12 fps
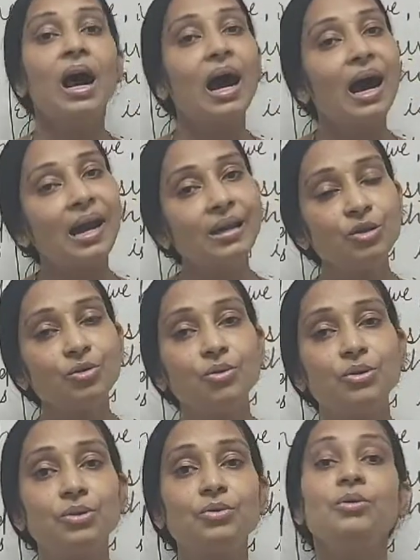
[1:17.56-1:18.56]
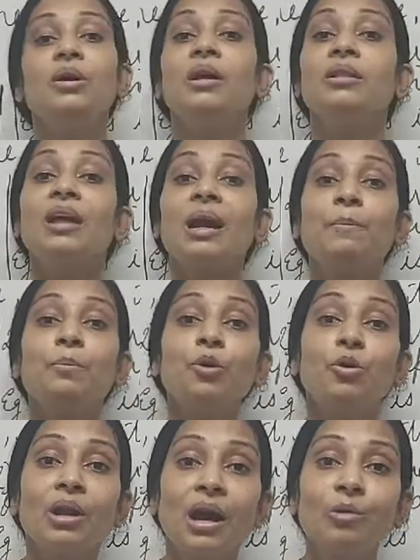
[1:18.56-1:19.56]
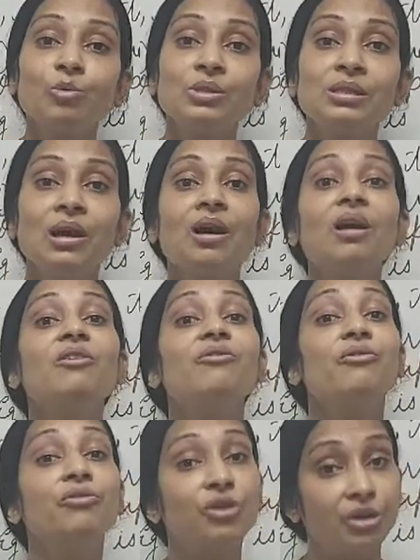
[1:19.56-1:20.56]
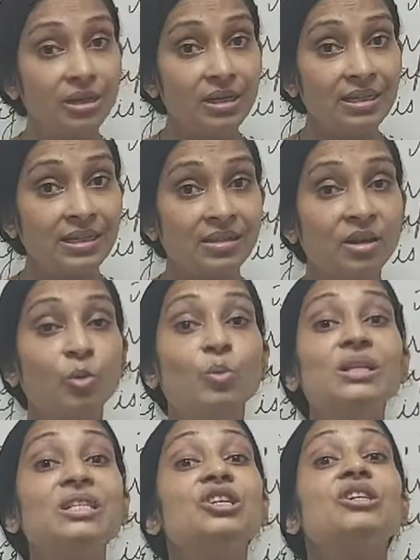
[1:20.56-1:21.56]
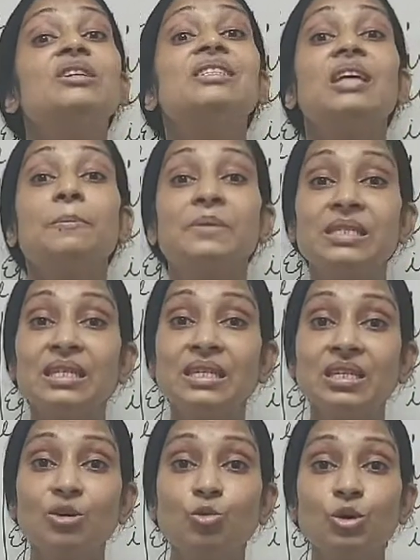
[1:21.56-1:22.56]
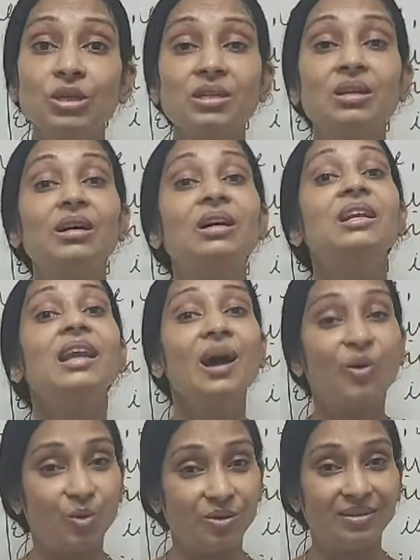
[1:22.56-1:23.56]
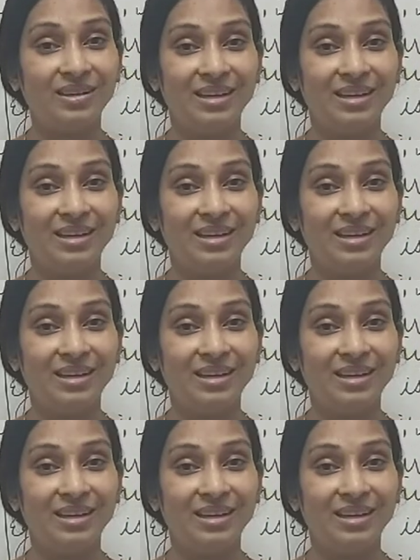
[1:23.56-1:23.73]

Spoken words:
I told you that pronouns are words which substitute a noun.